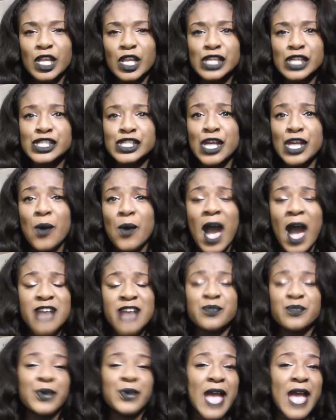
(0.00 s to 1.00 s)
So I don't
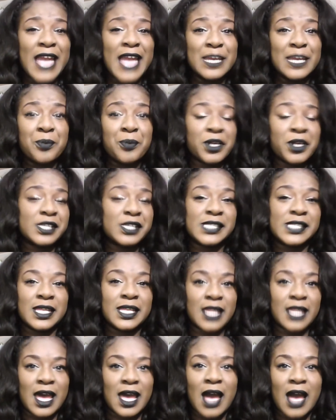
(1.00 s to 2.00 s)
put any products in the
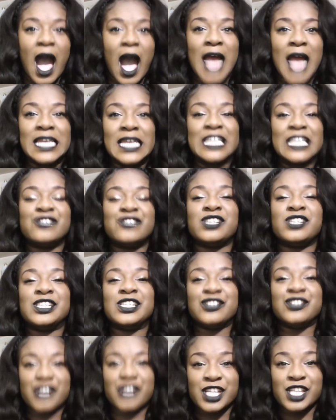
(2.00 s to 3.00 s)
hair. I literally
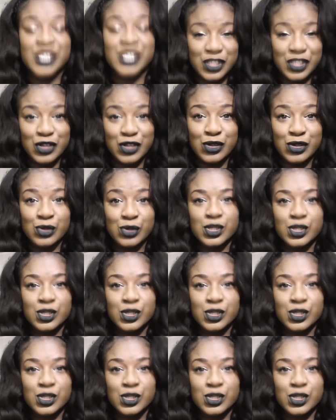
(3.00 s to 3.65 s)
just use